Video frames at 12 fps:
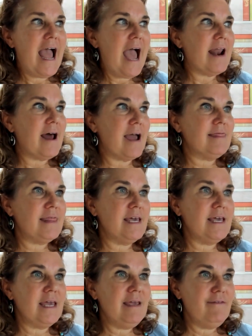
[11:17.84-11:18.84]
And I
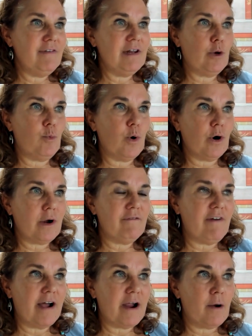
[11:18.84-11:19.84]
think even in the work
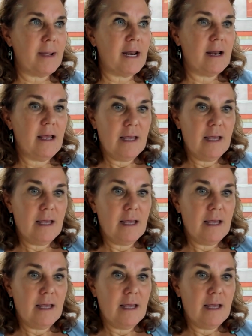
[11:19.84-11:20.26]
environment,